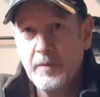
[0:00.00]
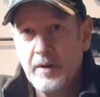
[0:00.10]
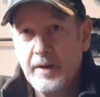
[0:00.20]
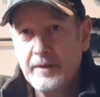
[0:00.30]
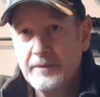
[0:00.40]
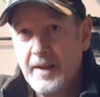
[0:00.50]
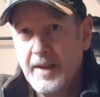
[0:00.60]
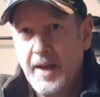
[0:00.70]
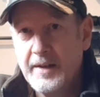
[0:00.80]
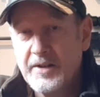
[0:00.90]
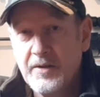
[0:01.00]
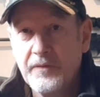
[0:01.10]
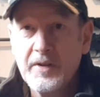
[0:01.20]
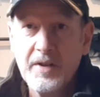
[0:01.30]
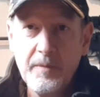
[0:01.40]
on the market, and it's
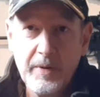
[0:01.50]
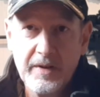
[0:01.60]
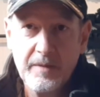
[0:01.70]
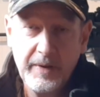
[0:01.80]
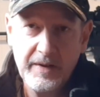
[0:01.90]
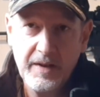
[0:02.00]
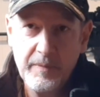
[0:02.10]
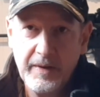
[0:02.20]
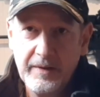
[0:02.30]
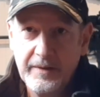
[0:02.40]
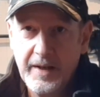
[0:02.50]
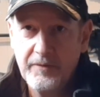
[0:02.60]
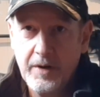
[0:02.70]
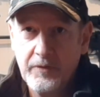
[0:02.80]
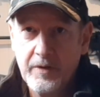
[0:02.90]
not the cheapest PCP
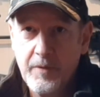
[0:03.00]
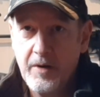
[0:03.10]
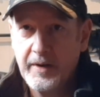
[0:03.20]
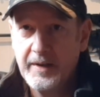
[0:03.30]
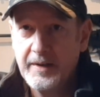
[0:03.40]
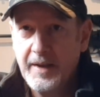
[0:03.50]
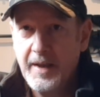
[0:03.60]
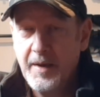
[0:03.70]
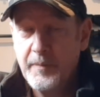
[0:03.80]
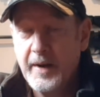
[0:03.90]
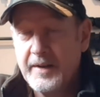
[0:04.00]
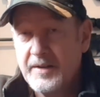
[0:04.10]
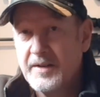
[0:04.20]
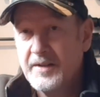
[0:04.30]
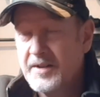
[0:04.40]
air rifle on the market, but
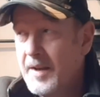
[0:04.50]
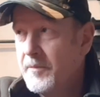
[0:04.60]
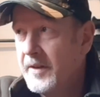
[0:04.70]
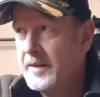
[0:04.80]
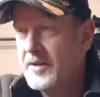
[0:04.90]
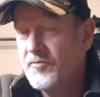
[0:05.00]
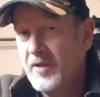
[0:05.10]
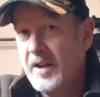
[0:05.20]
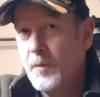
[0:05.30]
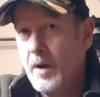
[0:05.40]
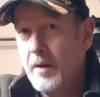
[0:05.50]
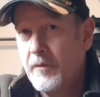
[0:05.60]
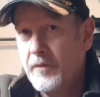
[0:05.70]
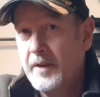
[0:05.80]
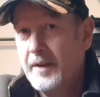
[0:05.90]
it's something that's really
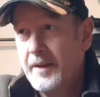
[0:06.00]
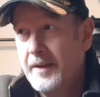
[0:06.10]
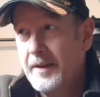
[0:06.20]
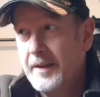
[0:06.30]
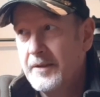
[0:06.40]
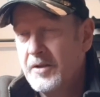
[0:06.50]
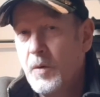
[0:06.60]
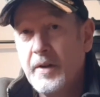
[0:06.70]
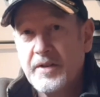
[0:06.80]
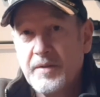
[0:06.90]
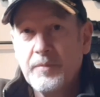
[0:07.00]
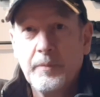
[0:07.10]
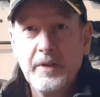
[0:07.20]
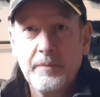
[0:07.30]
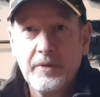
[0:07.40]
worth twice
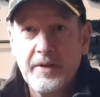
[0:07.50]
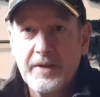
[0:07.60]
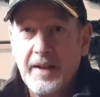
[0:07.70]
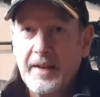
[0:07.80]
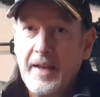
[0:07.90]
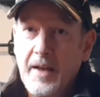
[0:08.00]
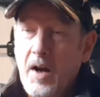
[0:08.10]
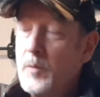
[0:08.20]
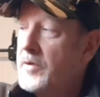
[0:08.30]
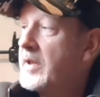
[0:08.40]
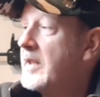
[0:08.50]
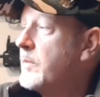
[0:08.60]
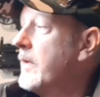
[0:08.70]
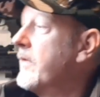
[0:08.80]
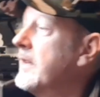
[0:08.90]
probably the price tag. I will say
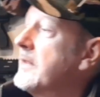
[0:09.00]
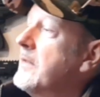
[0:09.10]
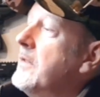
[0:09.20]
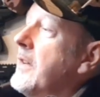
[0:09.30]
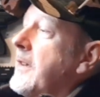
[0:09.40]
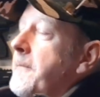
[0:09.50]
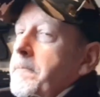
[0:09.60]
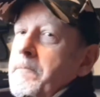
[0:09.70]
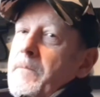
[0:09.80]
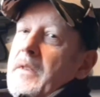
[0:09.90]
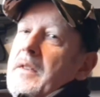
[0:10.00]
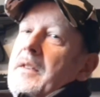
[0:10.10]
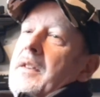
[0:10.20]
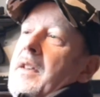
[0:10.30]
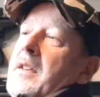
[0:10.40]
there's one thing I don't like,
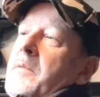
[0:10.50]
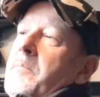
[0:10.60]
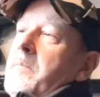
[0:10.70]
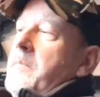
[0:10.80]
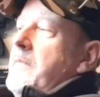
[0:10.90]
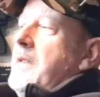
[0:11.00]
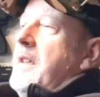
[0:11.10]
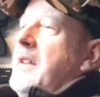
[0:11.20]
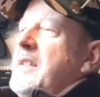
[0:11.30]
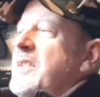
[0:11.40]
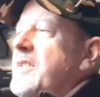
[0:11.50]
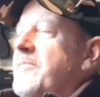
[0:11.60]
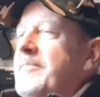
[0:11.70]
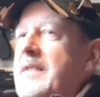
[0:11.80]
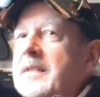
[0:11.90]
and it's
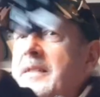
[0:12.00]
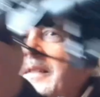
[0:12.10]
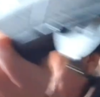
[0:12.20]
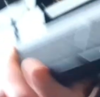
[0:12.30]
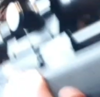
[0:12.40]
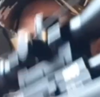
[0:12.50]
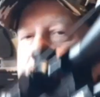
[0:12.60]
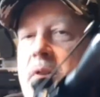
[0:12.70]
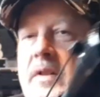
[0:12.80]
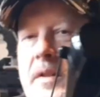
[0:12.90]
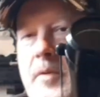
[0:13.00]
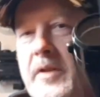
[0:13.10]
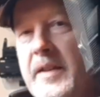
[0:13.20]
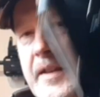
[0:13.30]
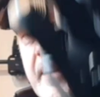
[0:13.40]
not going to surprise
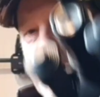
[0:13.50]
anybody.